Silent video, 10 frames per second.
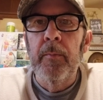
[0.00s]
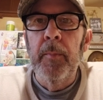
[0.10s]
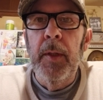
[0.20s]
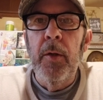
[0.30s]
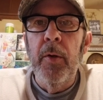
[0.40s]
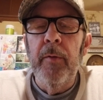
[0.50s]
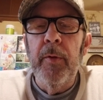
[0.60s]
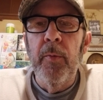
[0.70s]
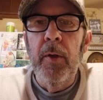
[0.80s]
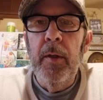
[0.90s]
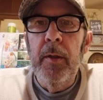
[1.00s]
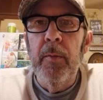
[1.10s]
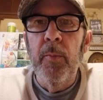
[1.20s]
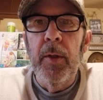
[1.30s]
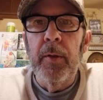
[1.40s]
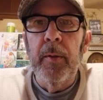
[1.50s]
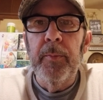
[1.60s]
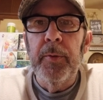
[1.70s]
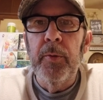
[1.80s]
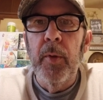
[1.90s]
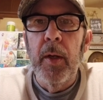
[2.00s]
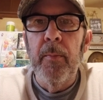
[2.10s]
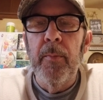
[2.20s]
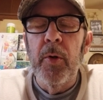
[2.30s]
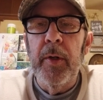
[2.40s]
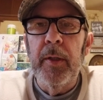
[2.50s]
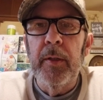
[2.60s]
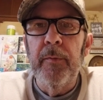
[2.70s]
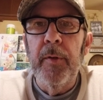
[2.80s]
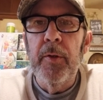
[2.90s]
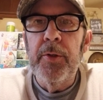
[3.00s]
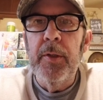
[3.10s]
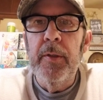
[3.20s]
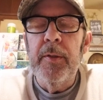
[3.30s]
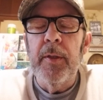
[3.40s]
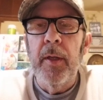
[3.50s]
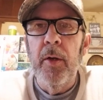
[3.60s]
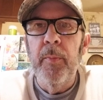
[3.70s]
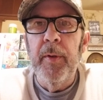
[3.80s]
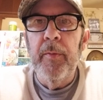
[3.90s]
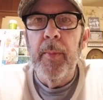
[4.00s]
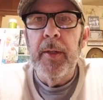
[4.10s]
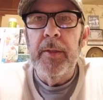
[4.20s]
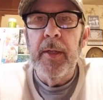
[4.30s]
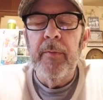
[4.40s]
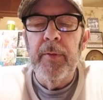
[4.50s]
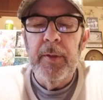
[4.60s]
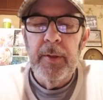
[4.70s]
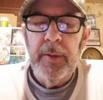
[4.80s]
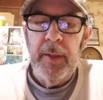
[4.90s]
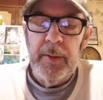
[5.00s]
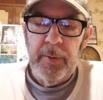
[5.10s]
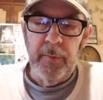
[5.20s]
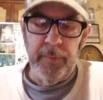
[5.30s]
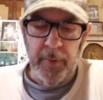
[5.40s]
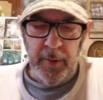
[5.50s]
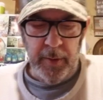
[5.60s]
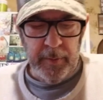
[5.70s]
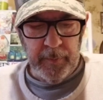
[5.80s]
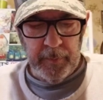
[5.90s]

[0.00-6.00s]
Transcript: Hello, everyone, and welcome to Morning Devotions. I hope everybody's having a good day so far.